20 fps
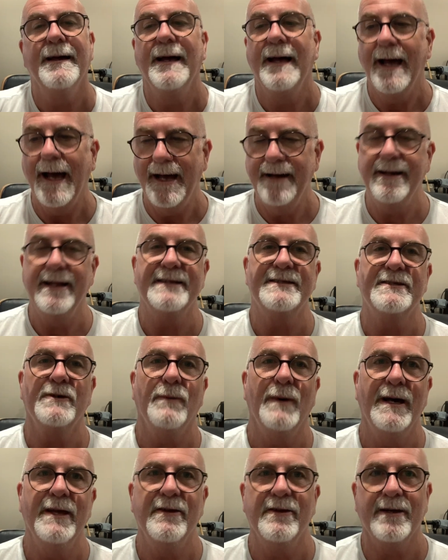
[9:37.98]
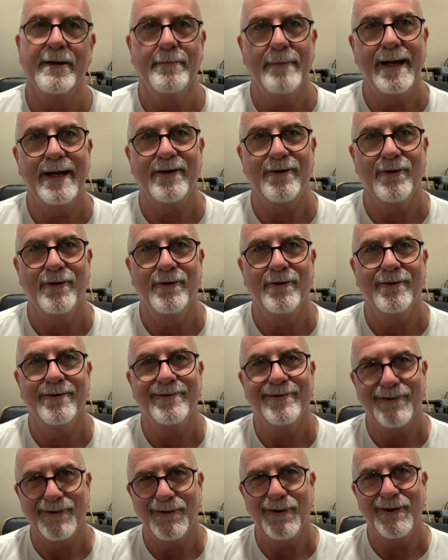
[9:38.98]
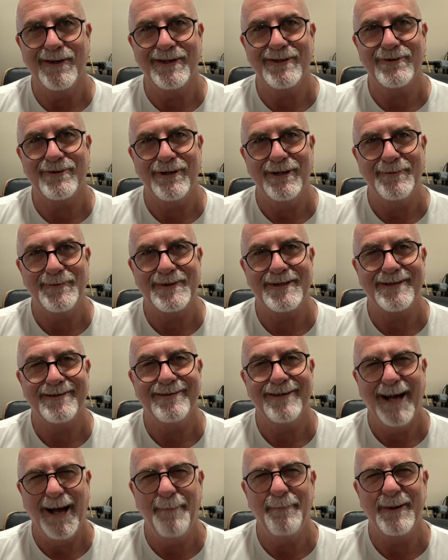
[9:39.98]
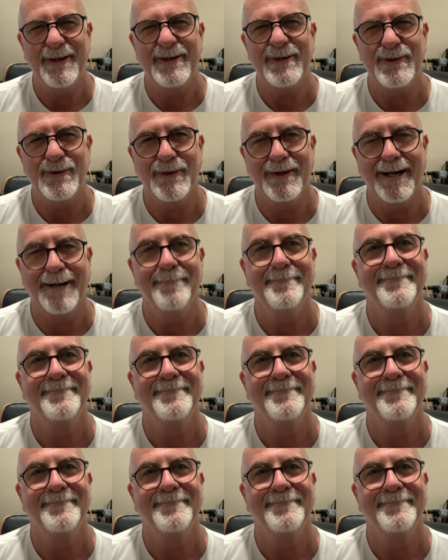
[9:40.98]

And that's the way you can make your longer scripts a bit shorter.